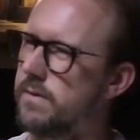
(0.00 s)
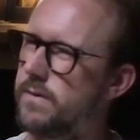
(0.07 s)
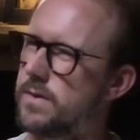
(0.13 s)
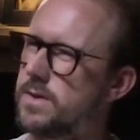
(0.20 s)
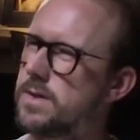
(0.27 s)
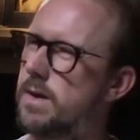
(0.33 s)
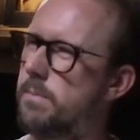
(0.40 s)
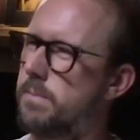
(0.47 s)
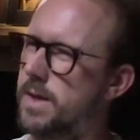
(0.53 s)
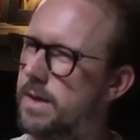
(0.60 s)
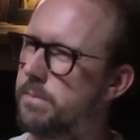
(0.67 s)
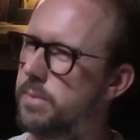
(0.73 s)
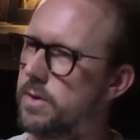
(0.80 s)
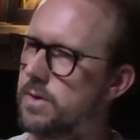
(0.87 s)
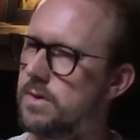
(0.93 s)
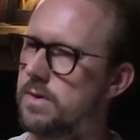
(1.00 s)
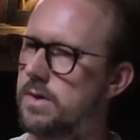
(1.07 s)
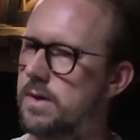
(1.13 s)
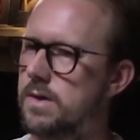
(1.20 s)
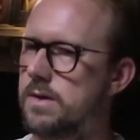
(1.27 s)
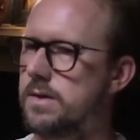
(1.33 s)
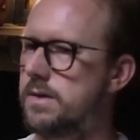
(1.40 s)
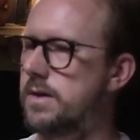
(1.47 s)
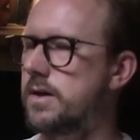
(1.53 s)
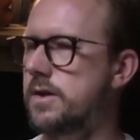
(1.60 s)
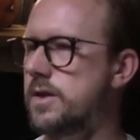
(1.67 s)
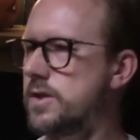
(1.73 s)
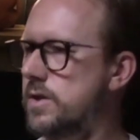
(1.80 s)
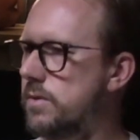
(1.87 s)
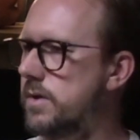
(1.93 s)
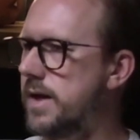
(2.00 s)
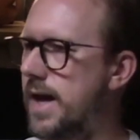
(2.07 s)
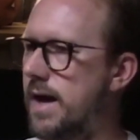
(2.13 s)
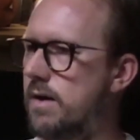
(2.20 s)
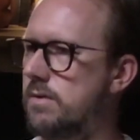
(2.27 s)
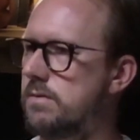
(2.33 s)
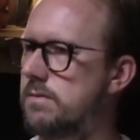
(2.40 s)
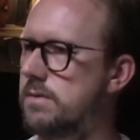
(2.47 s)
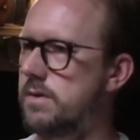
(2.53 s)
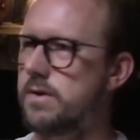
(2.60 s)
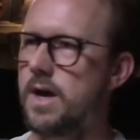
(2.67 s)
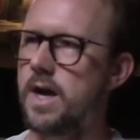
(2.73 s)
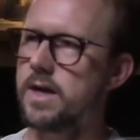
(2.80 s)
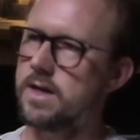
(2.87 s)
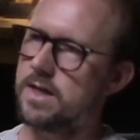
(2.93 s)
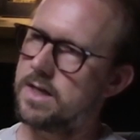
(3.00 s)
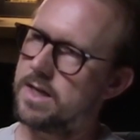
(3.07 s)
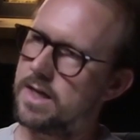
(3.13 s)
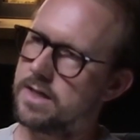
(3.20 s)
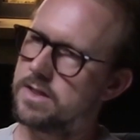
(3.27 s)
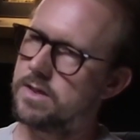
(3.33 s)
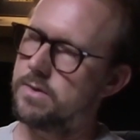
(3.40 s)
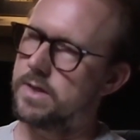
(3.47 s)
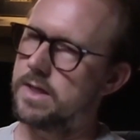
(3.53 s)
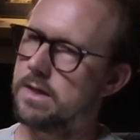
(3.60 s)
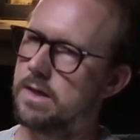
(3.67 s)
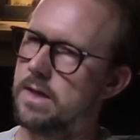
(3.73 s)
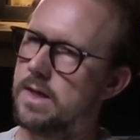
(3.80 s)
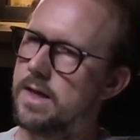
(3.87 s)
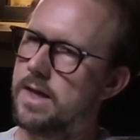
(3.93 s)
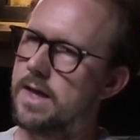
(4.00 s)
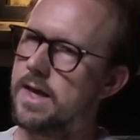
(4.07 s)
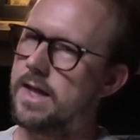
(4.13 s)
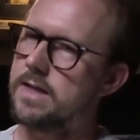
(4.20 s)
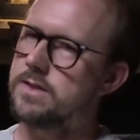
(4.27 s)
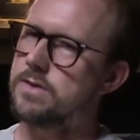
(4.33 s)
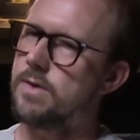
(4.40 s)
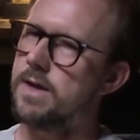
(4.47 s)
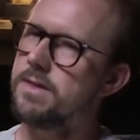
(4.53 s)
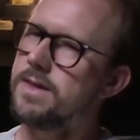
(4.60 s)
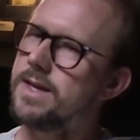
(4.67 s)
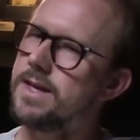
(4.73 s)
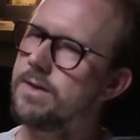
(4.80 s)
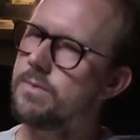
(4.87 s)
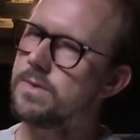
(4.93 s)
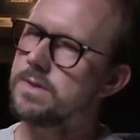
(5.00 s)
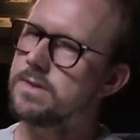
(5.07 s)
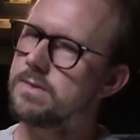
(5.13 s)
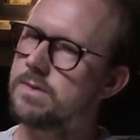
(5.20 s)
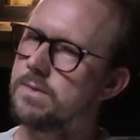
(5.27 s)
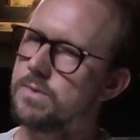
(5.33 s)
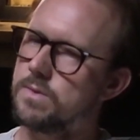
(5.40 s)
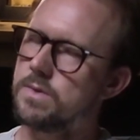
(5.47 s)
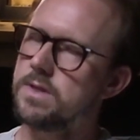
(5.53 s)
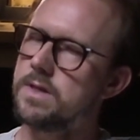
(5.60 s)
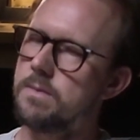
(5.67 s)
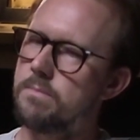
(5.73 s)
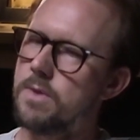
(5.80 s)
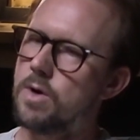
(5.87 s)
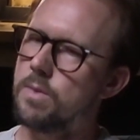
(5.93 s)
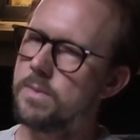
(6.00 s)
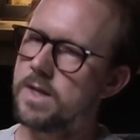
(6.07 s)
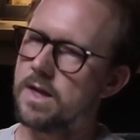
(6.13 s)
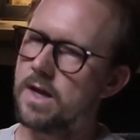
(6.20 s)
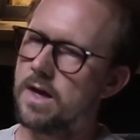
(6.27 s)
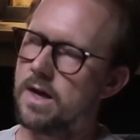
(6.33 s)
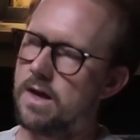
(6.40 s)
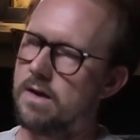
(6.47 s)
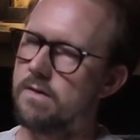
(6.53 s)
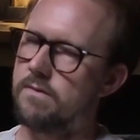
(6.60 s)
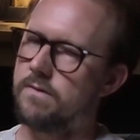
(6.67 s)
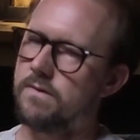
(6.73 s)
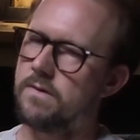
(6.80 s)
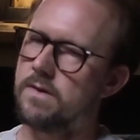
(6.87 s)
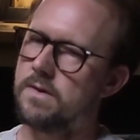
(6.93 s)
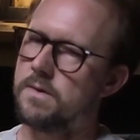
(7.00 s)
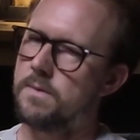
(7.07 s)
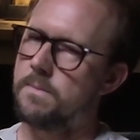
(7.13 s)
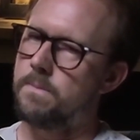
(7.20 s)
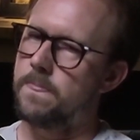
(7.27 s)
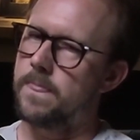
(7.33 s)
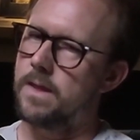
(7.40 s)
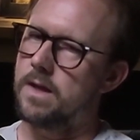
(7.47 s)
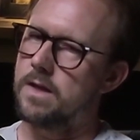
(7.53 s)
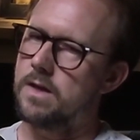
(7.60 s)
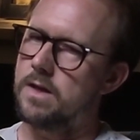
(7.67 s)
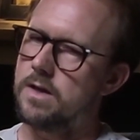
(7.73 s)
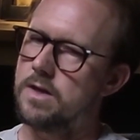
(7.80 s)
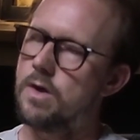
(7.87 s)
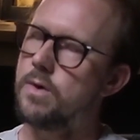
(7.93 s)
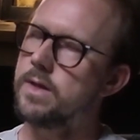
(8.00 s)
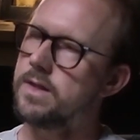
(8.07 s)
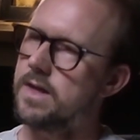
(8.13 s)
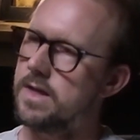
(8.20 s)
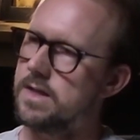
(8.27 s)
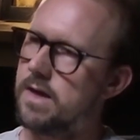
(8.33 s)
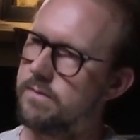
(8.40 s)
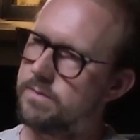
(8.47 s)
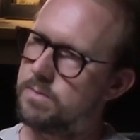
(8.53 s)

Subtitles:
for some people, they're going to tune it out. They're not going to connect to it. And so I think it was really a moment of knowing that I loved